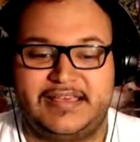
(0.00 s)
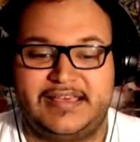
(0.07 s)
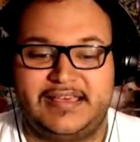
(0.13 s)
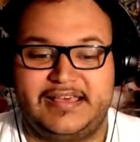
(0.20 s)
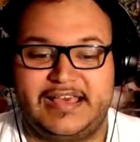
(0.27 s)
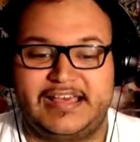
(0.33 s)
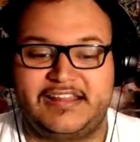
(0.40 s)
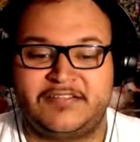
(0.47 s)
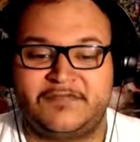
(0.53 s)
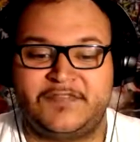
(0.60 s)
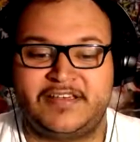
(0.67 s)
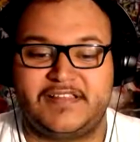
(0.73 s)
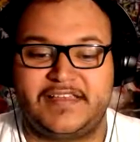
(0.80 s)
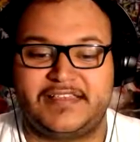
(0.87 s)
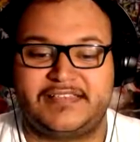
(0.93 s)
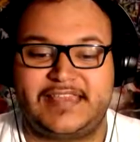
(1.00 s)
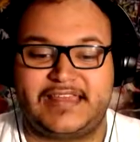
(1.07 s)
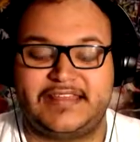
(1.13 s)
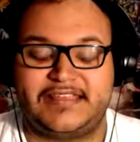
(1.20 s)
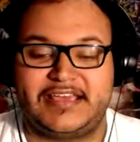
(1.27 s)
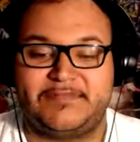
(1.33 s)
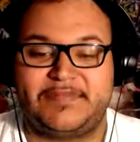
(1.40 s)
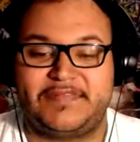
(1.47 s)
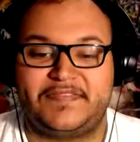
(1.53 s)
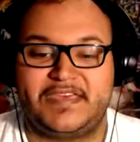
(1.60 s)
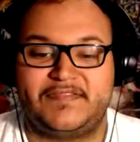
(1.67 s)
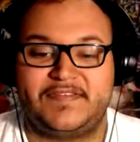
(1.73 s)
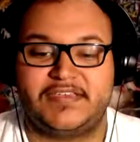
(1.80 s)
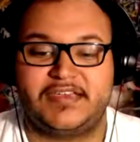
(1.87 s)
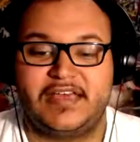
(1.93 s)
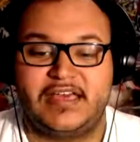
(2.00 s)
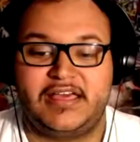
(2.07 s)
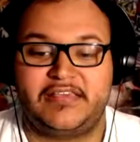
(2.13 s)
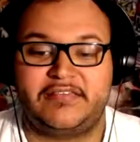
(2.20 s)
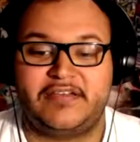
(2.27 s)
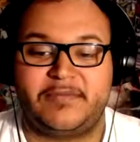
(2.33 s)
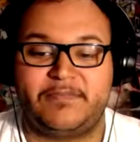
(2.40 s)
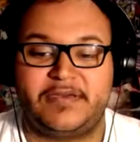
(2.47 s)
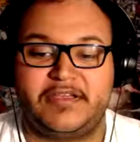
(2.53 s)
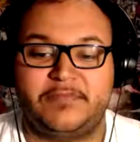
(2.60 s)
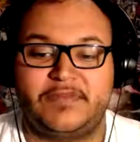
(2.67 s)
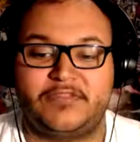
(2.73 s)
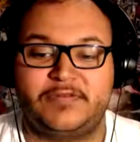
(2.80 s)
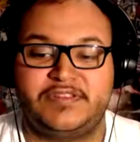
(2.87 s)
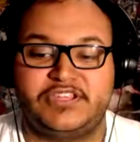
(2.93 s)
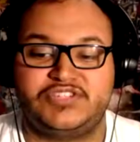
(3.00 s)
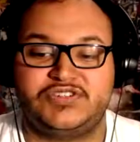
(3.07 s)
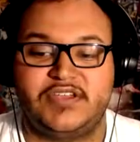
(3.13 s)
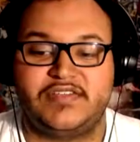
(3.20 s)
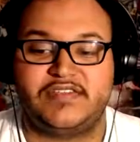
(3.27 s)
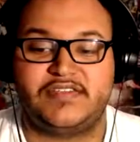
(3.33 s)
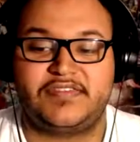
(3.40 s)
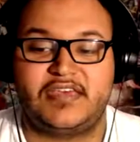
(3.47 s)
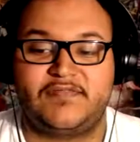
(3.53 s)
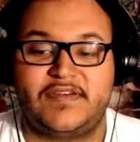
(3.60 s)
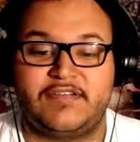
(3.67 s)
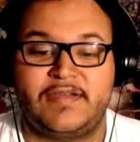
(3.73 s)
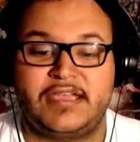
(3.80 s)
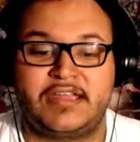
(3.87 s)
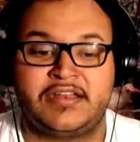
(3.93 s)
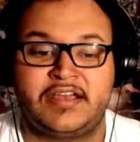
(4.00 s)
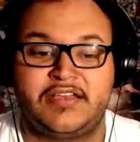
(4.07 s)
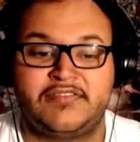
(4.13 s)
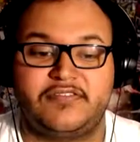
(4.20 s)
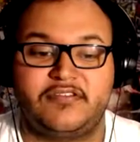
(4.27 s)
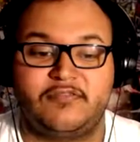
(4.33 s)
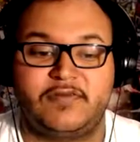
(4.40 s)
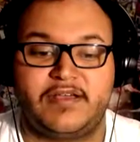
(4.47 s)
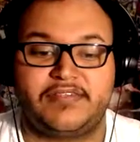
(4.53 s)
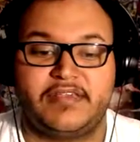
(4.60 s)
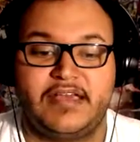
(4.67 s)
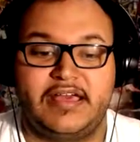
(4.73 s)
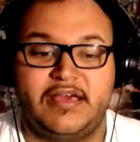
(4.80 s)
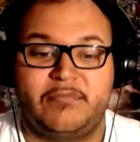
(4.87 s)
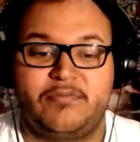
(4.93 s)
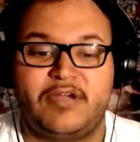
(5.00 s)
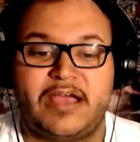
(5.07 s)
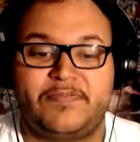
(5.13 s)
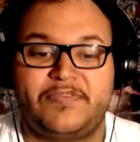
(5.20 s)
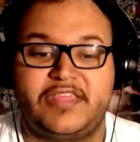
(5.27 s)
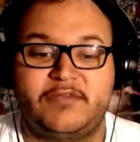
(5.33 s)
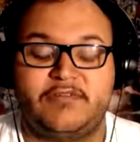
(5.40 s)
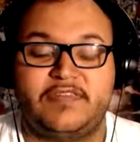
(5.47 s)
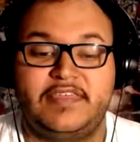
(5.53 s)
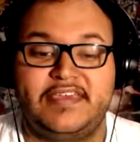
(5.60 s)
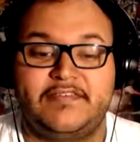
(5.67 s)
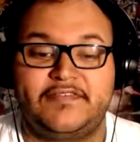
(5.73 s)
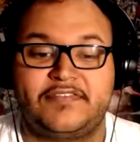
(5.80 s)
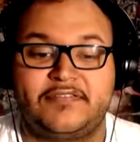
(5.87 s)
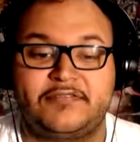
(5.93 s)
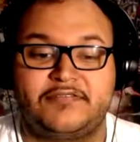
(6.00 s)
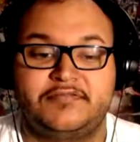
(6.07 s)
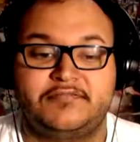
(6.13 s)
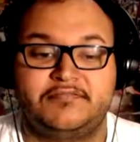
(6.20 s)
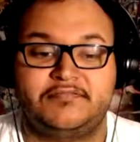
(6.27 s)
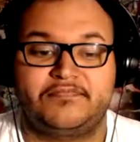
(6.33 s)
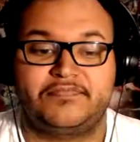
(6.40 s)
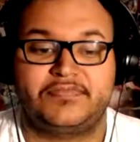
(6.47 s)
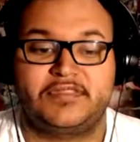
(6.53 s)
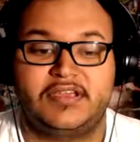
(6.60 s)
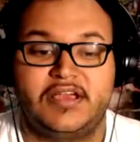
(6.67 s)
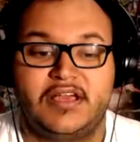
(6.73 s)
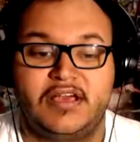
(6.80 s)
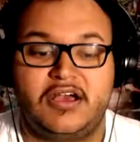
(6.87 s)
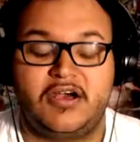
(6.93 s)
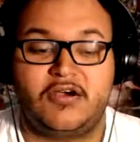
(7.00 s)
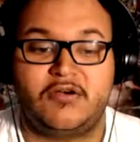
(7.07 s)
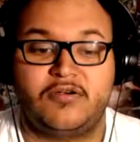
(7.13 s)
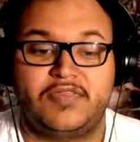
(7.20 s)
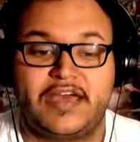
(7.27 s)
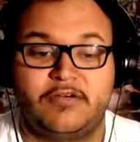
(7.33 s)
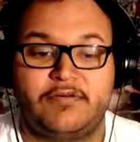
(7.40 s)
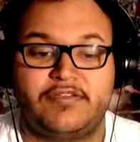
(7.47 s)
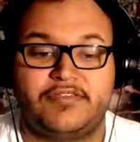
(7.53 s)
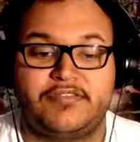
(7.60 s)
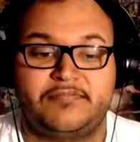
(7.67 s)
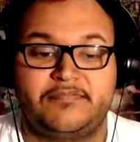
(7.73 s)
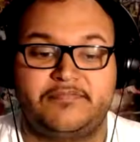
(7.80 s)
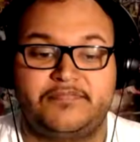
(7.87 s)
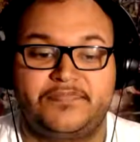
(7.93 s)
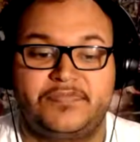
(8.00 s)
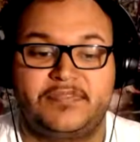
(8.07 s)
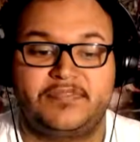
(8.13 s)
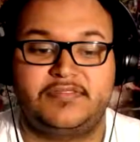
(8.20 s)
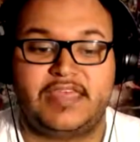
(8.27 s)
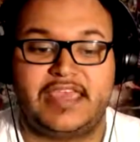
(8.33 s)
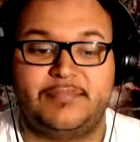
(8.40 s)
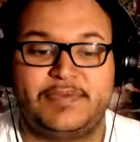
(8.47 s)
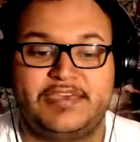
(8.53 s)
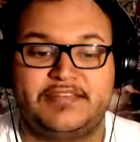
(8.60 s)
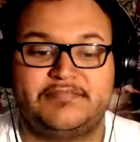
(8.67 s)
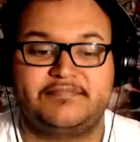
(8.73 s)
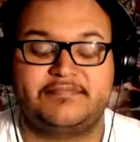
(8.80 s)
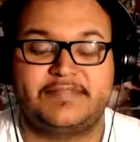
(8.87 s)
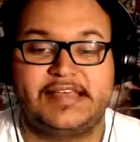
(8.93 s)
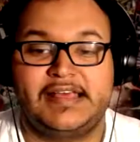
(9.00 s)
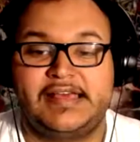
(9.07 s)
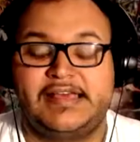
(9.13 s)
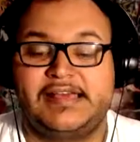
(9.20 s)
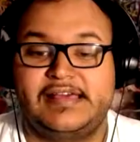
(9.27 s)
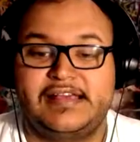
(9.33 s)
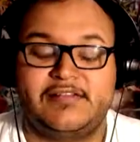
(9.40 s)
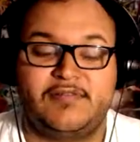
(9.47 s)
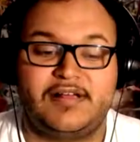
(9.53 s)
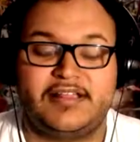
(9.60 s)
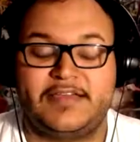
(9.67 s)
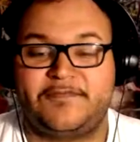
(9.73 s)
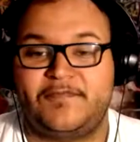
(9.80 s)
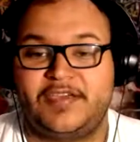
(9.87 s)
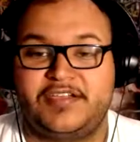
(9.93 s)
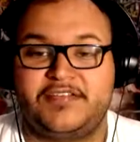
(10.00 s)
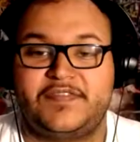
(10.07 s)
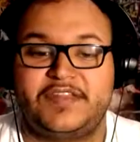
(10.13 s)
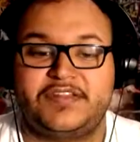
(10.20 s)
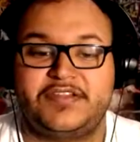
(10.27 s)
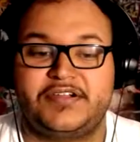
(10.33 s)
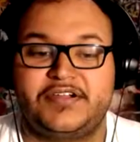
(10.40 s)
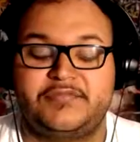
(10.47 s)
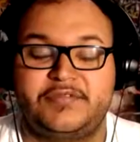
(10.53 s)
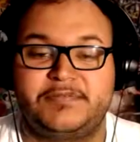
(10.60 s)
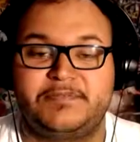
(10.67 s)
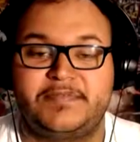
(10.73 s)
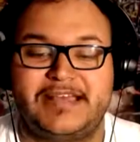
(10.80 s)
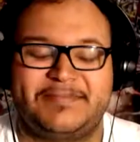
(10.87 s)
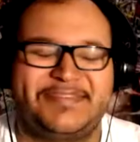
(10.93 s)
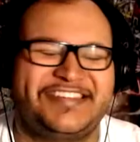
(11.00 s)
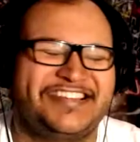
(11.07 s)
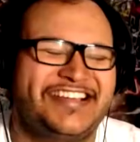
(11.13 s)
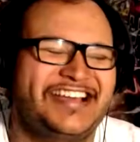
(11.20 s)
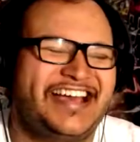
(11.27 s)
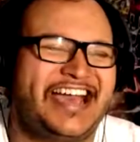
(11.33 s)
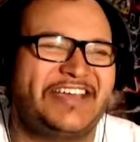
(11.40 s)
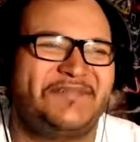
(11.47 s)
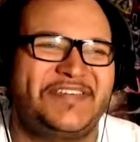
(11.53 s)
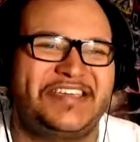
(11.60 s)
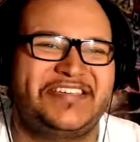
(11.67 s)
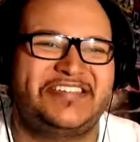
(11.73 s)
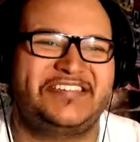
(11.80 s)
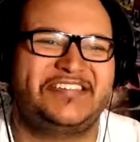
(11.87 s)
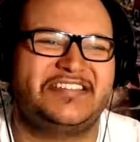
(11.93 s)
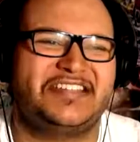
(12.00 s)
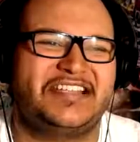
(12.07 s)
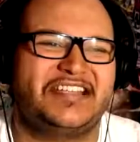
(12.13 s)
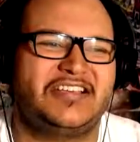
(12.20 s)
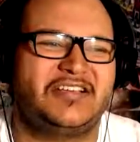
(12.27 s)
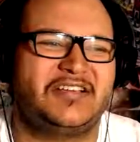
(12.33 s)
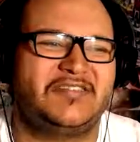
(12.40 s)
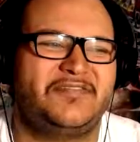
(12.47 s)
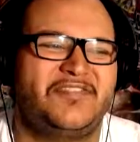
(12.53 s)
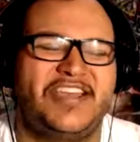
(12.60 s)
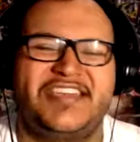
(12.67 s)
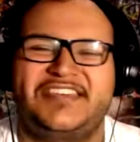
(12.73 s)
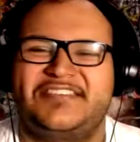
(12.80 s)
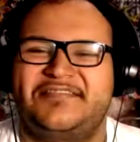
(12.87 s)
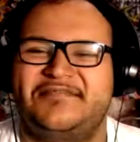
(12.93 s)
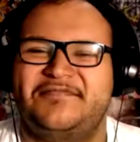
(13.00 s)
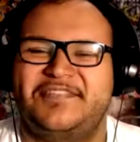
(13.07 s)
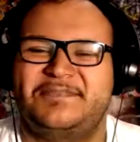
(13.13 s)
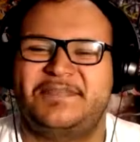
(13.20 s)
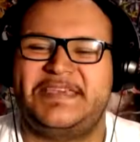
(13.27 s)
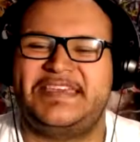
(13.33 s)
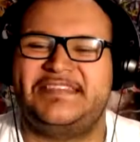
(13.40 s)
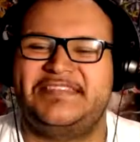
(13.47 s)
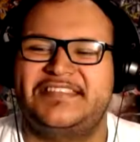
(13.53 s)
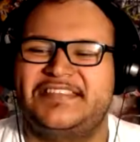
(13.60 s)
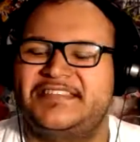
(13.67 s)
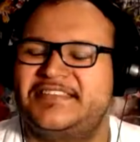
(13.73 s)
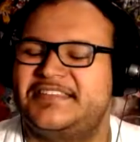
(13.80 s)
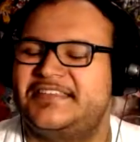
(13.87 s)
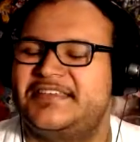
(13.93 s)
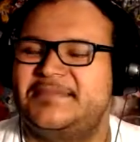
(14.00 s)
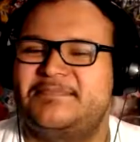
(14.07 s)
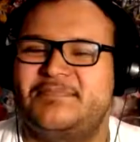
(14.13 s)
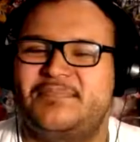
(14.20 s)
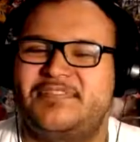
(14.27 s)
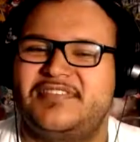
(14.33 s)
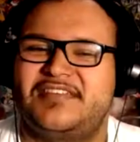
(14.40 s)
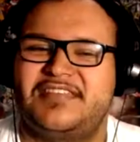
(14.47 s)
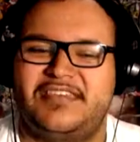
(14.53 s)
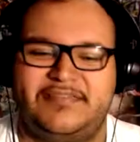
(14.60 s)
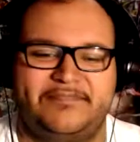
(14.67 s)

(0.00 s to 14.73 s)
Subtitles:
I didn't feel like standing up and leaving, so I peered between the trees to see if I recognized who it was. Perhaps they would leave soon. Oh, that was... Damian. Well, I figured the nerd would... I figured Rick would be in the study.